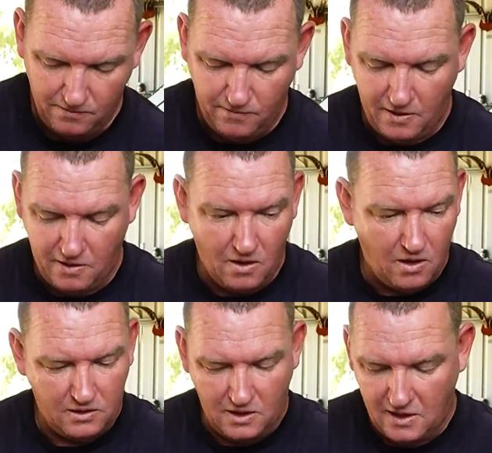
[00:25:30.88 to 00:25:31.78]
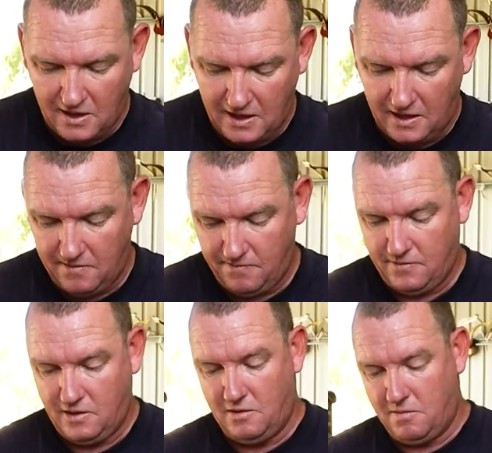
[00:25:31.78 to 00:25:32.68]
Very hot today,
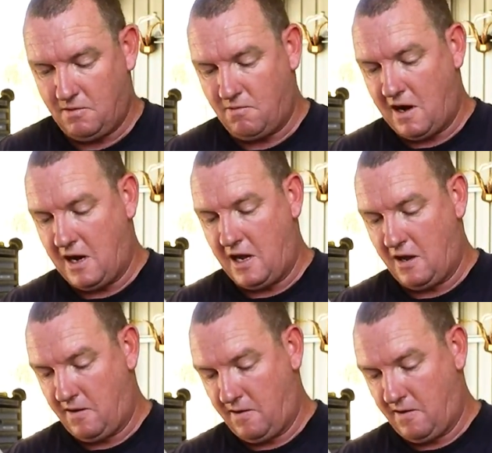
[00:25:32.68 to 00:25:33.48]
she's a bit runny.